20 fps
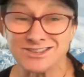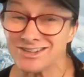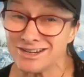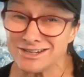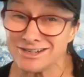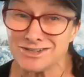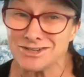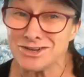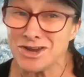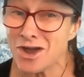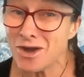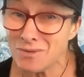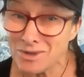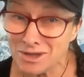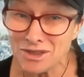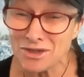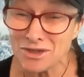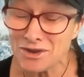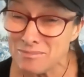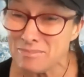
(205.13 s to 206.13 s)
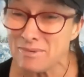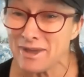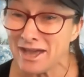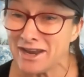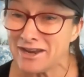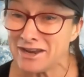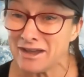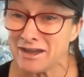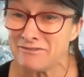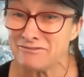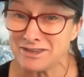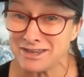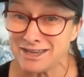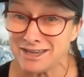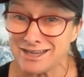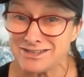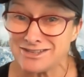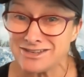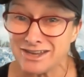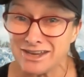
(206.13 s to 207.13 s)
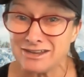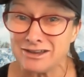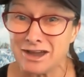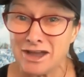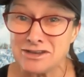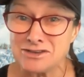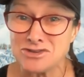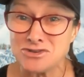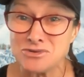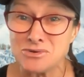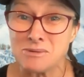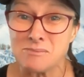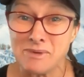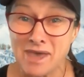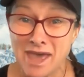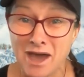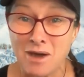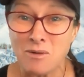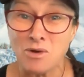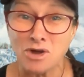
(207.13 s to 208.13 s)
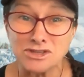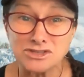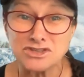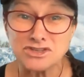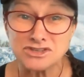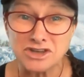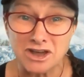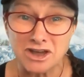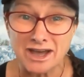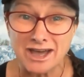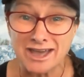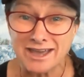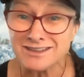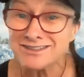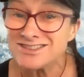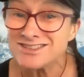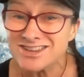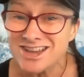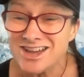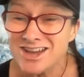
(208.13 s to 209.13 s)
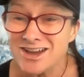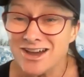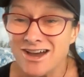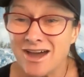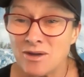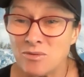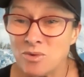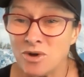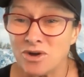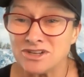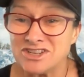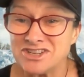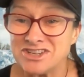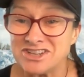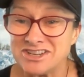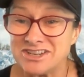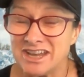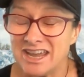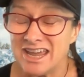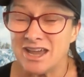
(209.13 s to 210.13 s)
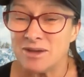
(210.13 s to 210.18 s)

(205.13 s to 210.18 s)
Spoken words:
And I didn't know a lot about RVs. I knew about what size I wanted.